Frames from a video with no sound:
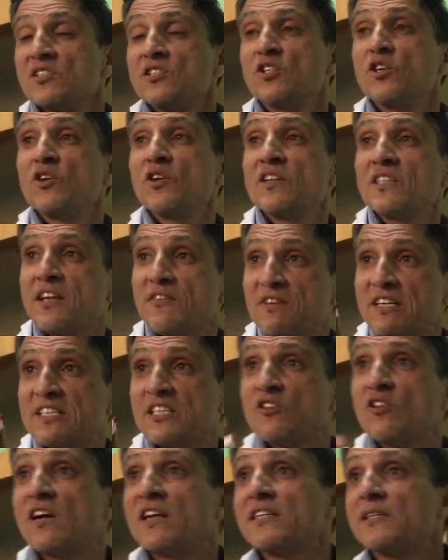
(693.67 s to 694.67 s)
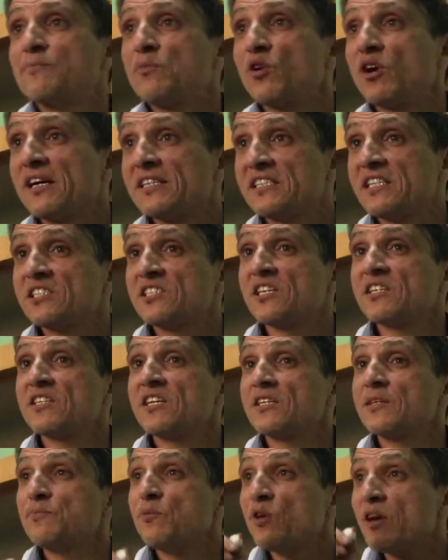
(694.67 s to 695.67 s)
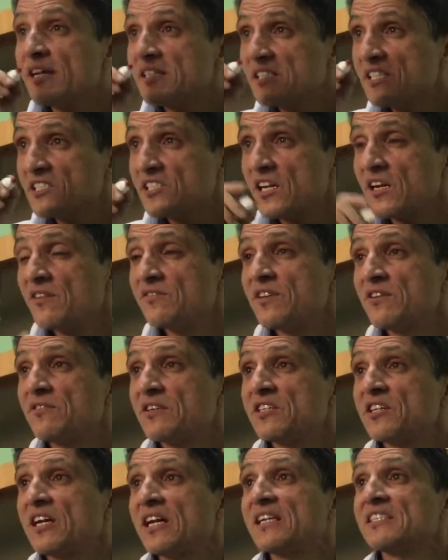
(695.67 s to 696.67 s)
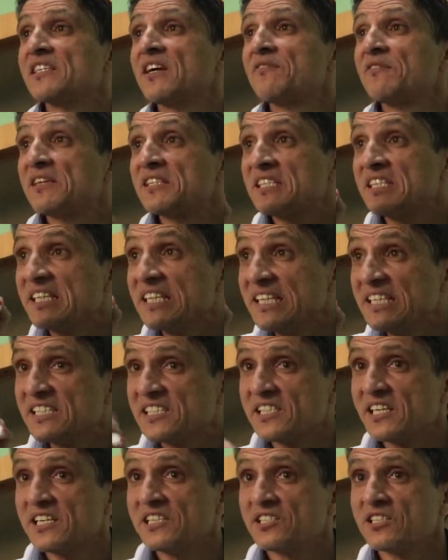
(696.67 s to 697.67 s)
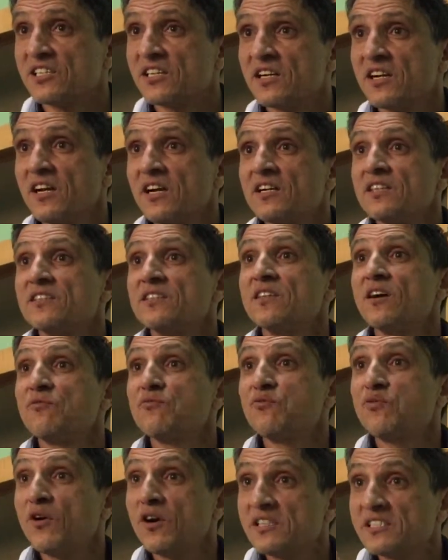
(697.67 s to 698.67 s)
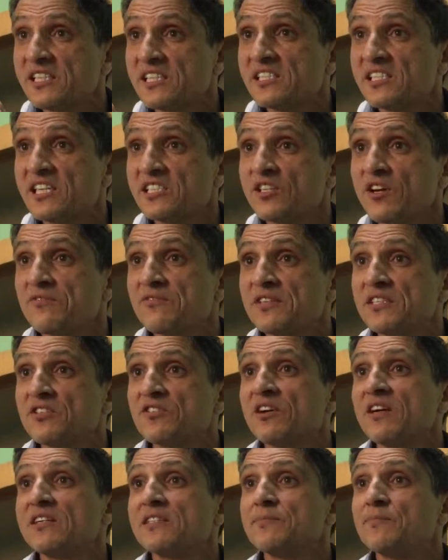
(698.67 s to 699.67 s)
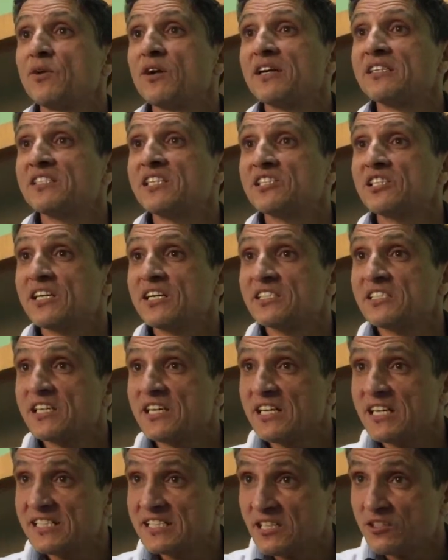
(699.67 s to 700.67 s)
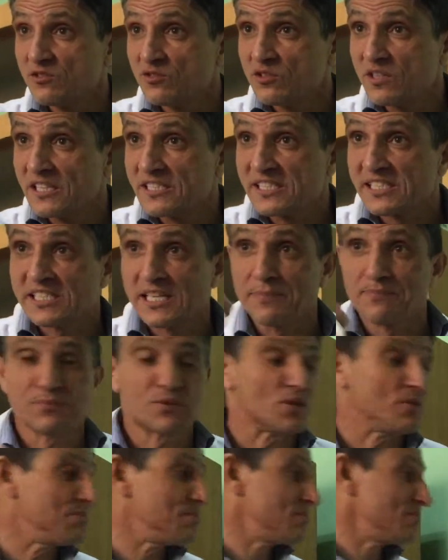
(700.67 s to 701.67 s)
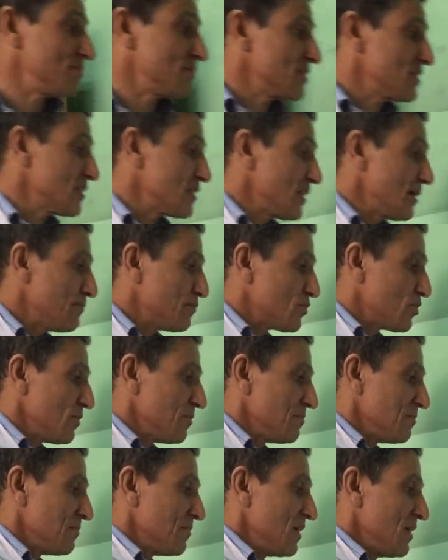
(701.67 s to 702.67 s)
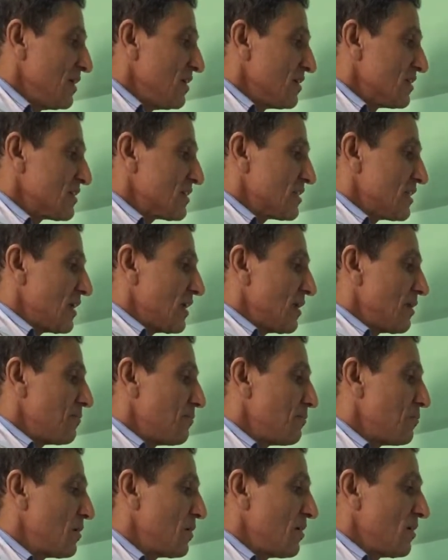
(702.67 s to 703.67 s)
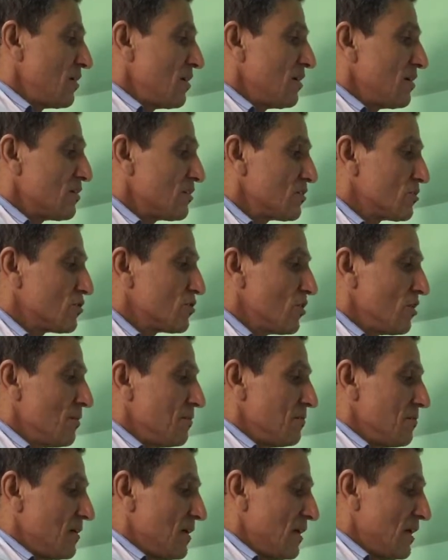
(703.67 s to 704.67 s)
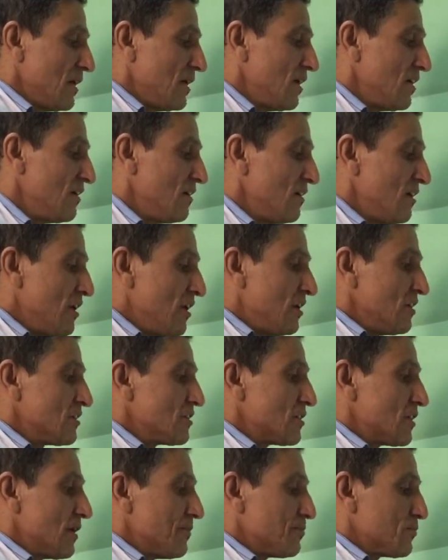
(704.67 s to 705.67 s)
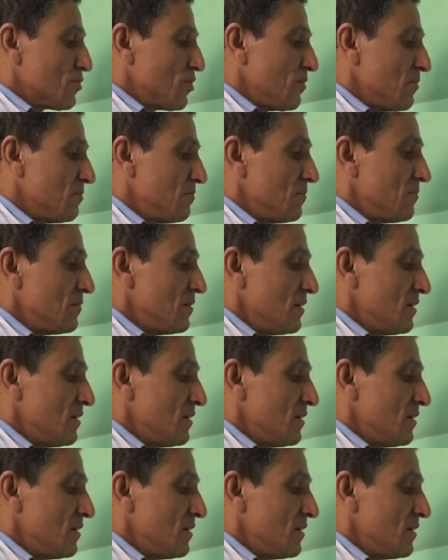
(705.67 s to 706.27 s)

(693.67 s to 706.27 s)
during the ventricular depolarization, the depolarization of the ventricle is having three stages. The first stage of ventricular depolarization is related to the septum. Septum. Septum. Huh? Septum.